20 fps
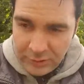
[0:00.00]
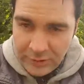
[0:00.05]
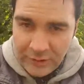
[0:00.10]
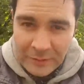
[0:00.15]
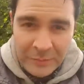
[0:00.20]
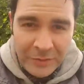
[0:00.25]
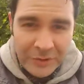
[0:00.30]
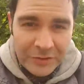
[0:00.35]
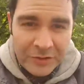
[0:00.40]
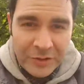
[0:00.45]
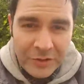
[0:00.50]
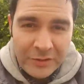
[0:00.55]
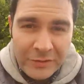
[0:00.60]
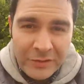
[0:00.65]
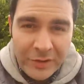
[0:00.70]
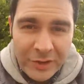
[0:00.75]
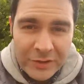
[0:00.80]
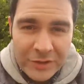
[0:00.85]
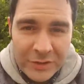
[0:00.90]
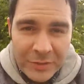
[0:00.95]
I might try and
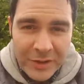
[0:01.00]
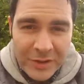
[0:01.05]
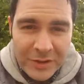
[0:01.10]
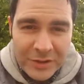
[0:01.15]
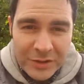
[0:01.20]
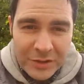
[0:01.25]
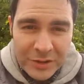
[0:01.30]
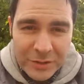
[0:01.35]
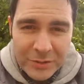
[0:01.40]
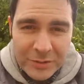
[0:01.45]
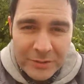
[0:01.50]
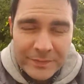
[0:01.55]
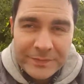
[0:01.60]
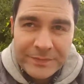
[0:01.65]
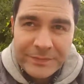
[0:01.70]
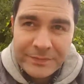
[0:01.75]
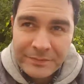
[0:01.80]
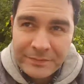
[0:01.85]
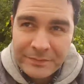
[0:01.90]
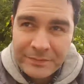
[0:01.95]
find some things to do.
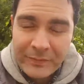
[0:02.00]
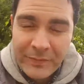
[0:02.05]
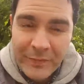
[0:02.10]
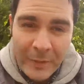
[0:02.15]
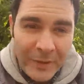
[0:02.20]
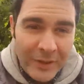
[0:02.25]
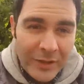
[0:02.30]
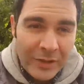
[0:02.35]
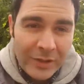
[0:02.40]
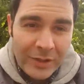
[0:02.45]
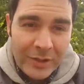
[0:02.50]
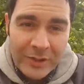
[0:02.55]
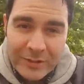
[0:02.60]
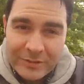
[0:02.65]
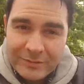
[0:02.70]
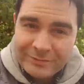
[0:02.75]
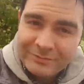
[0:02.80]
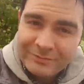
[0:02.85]
I mean, look,